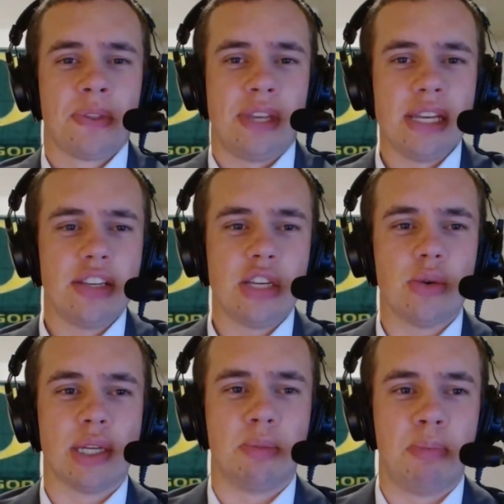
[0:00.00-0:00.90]

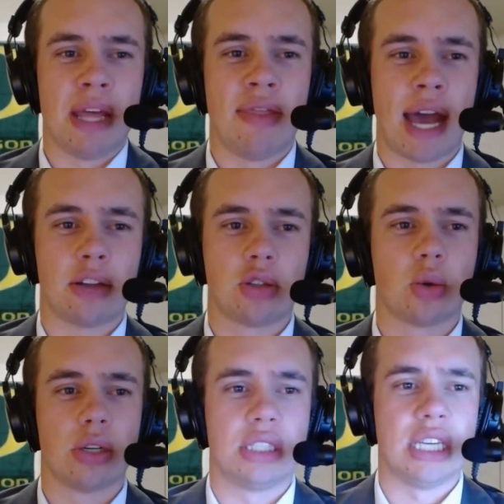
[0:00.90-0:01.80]
TCU has been that
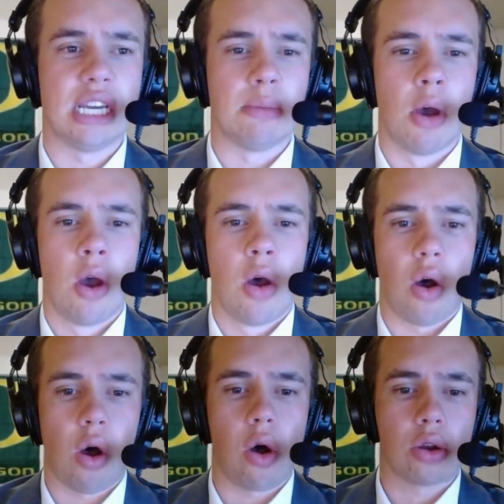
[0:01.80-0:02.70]
sort of team
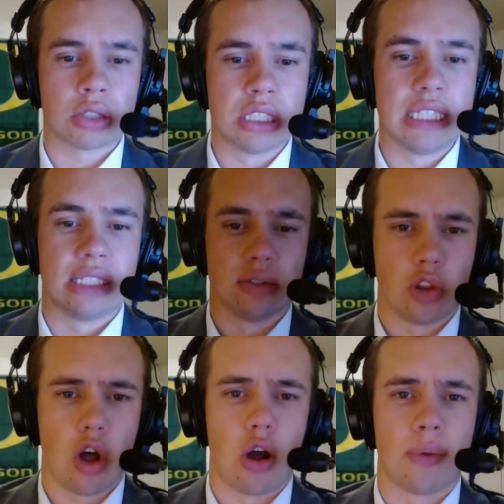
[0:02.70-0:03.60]
all
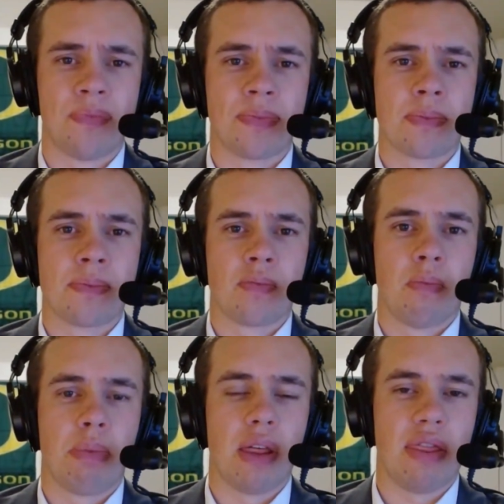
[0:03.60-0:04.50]
season long,
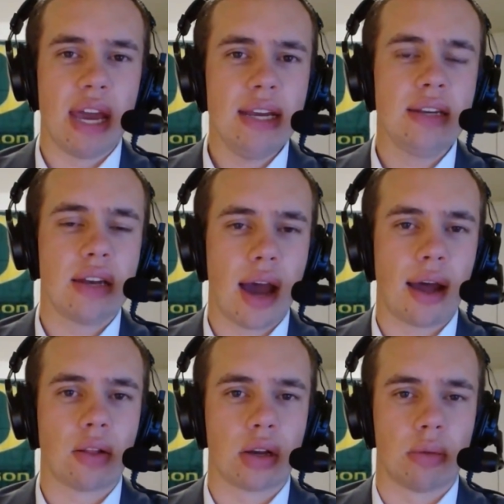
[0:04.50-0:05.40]
but they did
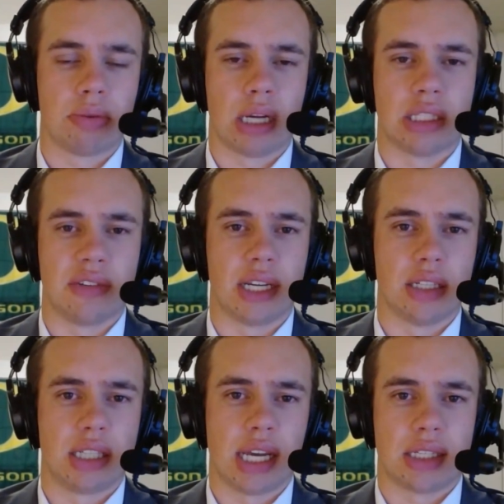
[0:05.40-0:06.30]
not look impressive
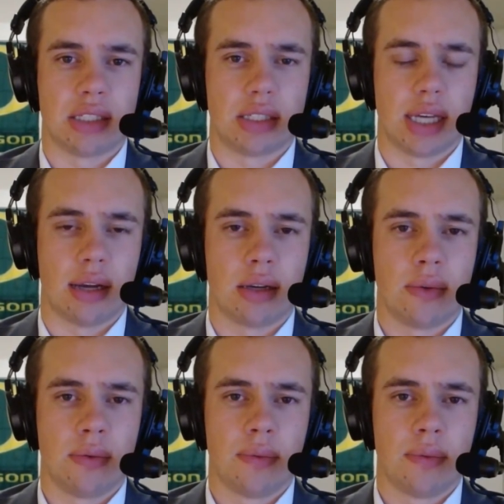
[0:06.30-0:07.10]
against Texas Tech.